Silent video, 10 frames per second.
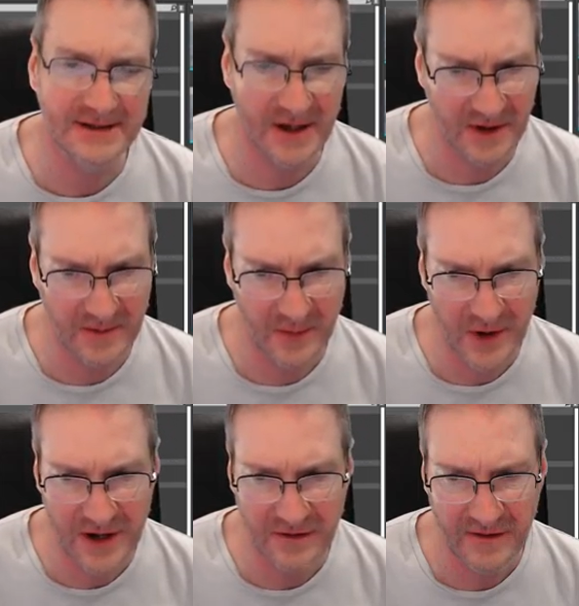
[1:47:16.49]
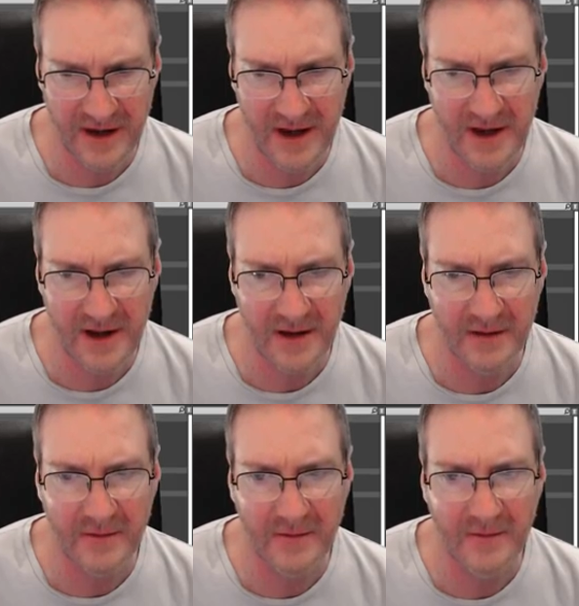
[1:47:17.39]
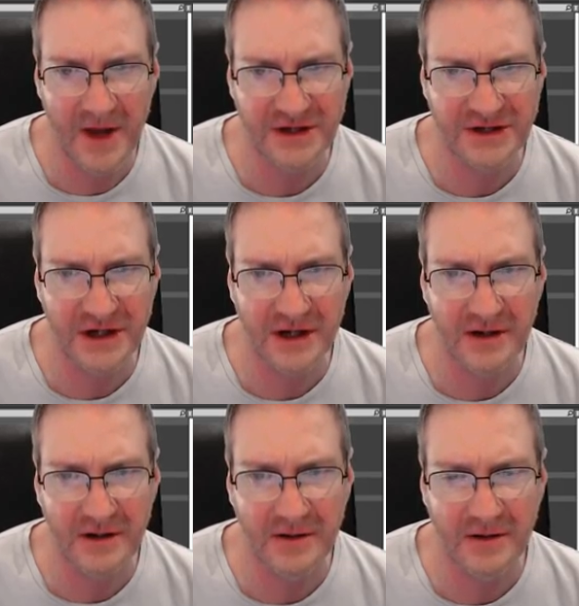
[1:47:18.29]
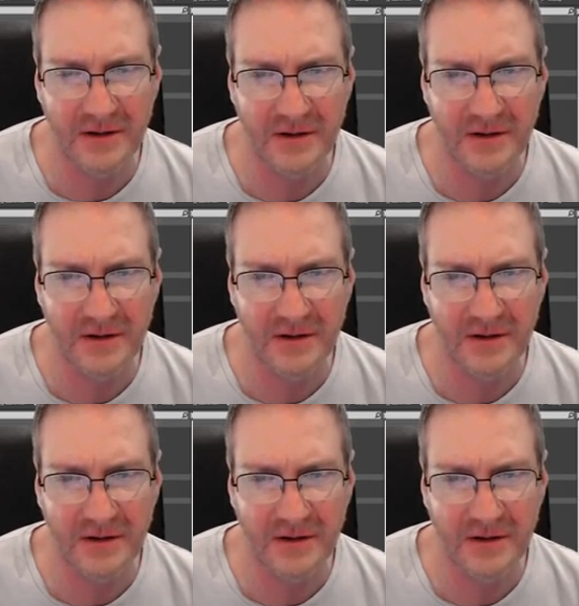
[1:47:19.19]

so I'm going to bring in the matching